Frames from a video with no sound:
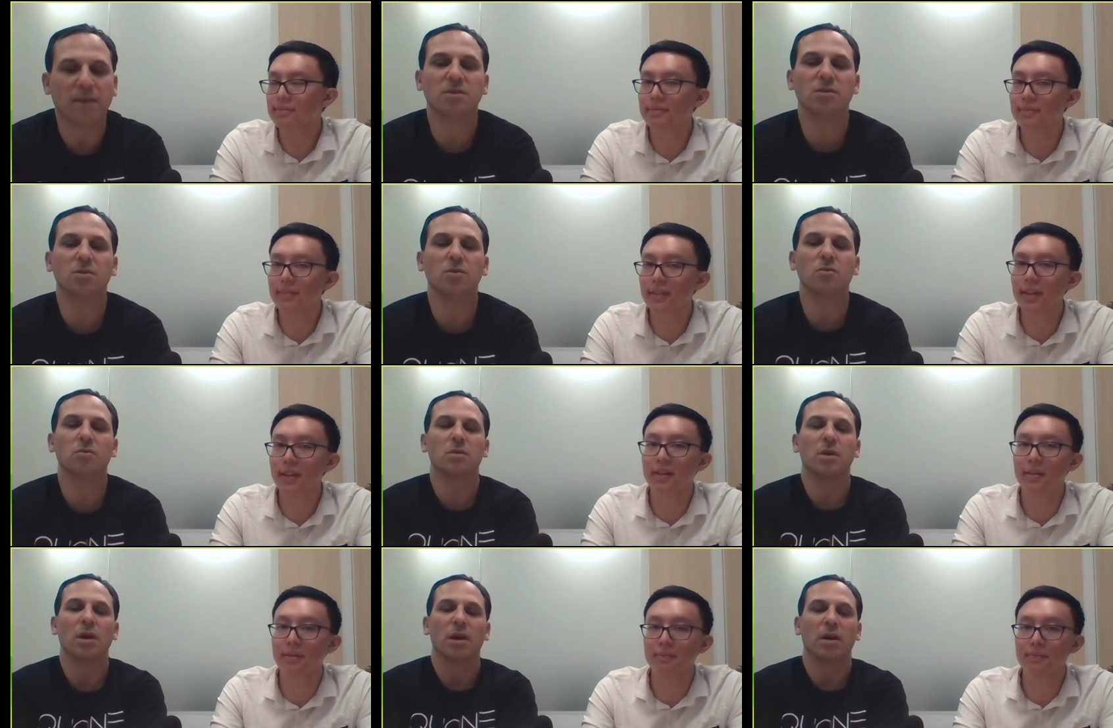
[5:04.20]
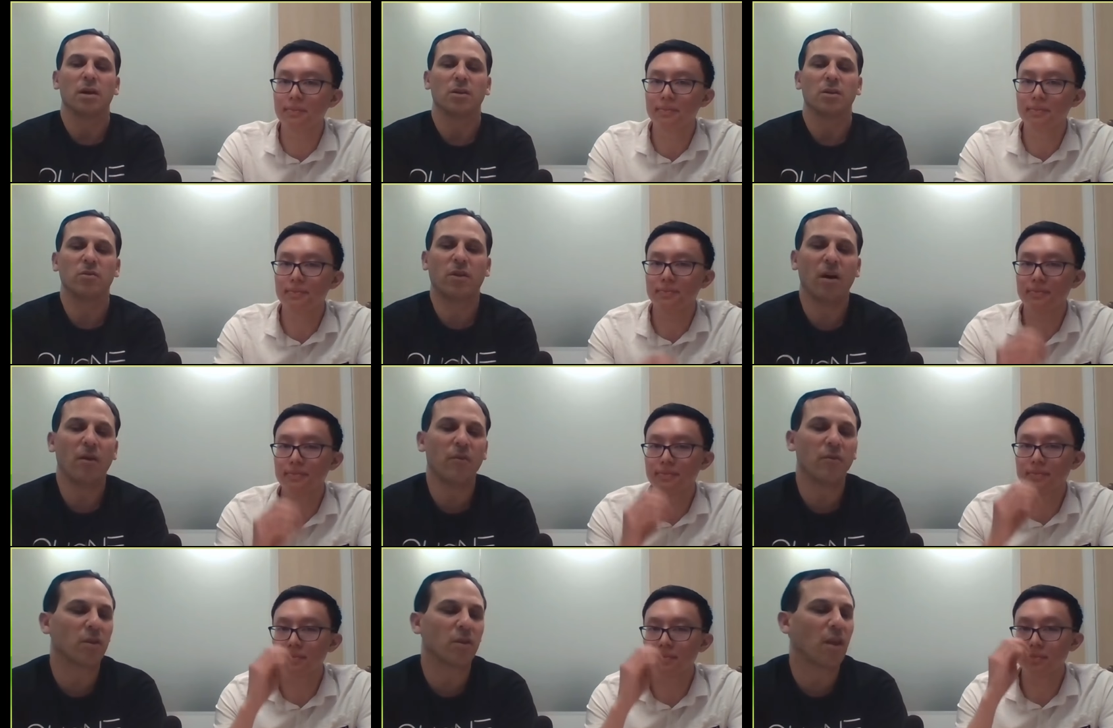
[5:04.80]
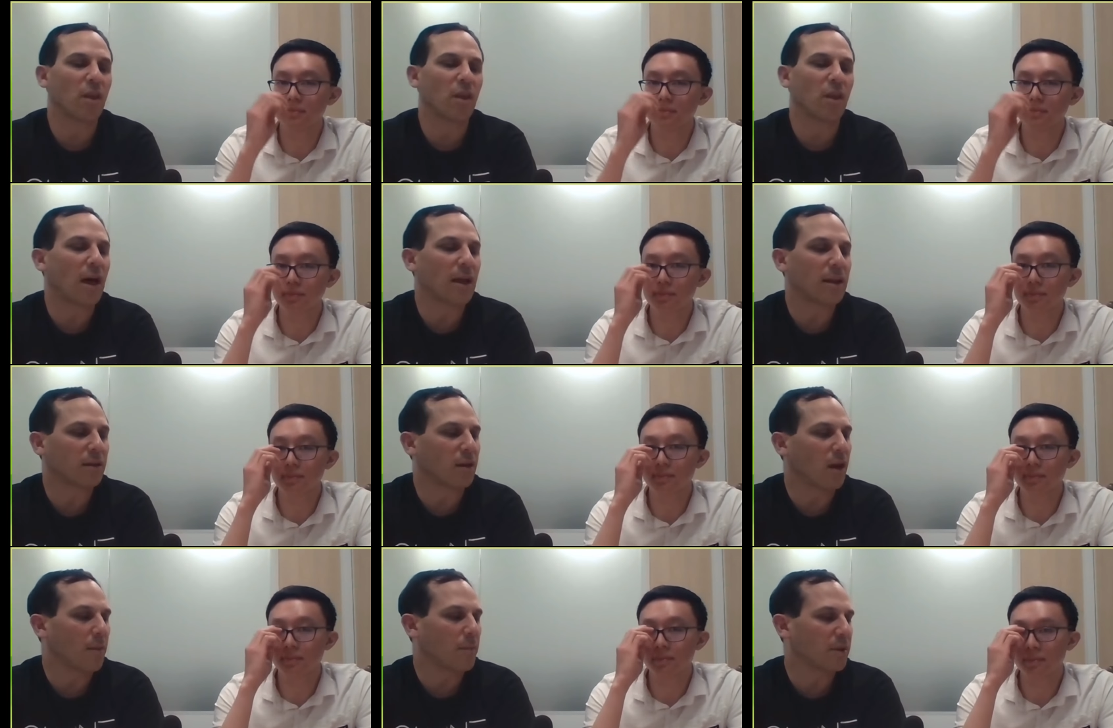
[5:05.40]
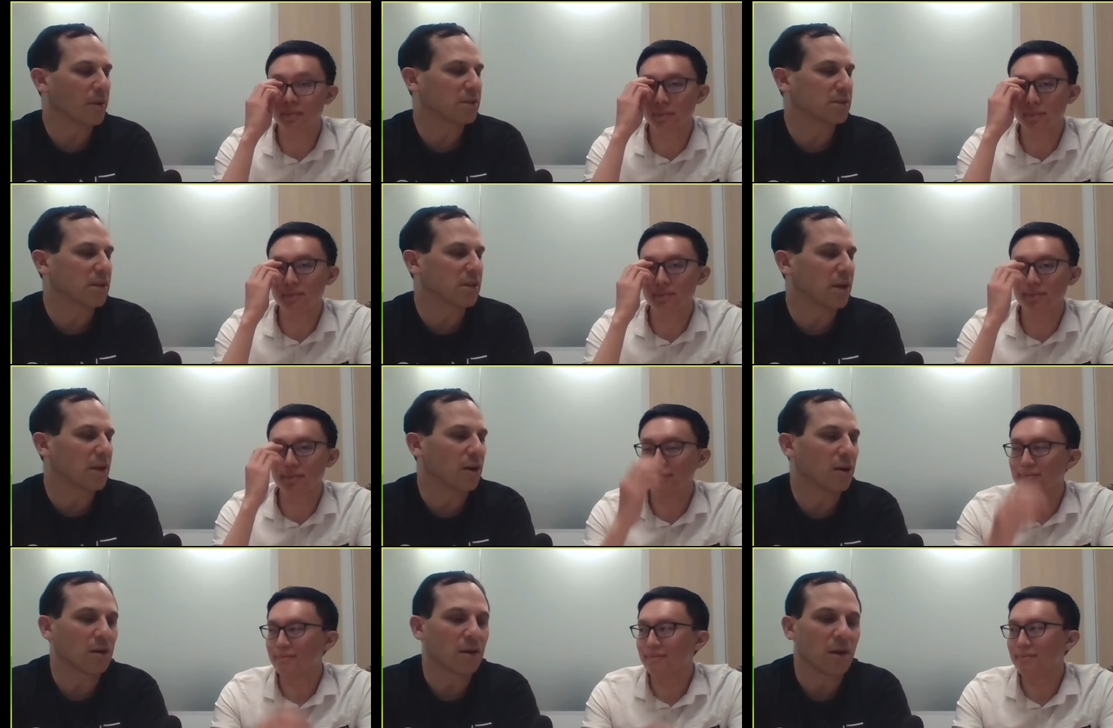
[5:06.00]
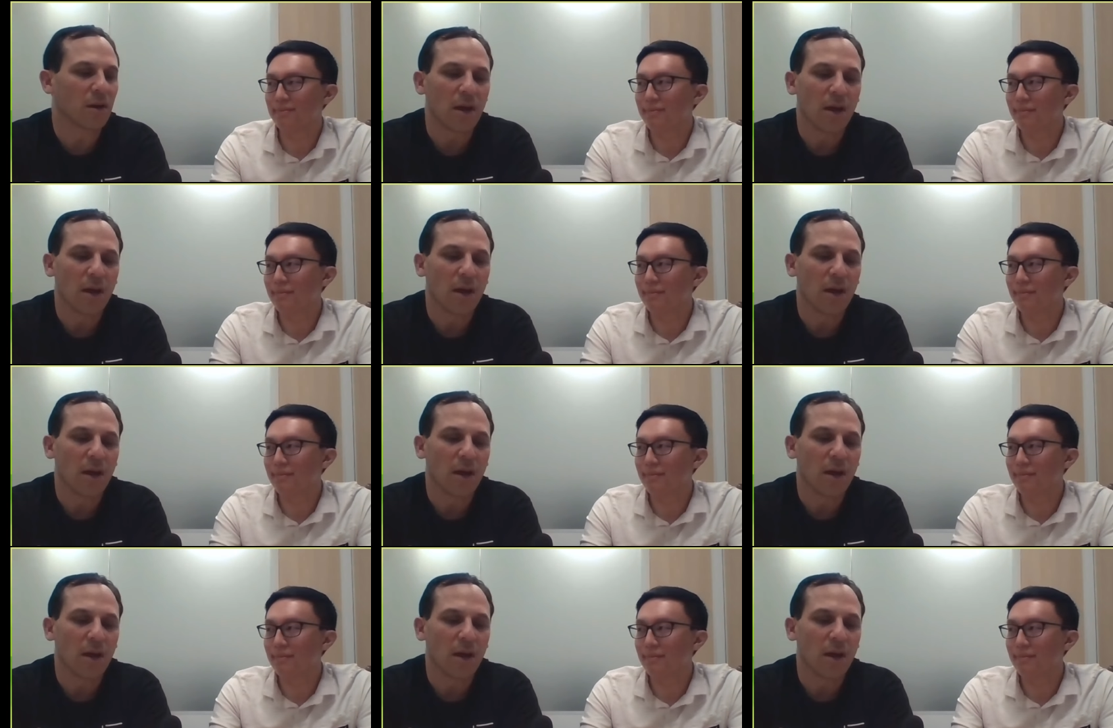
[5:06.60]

Speaker 1: so you covered a lot of topics there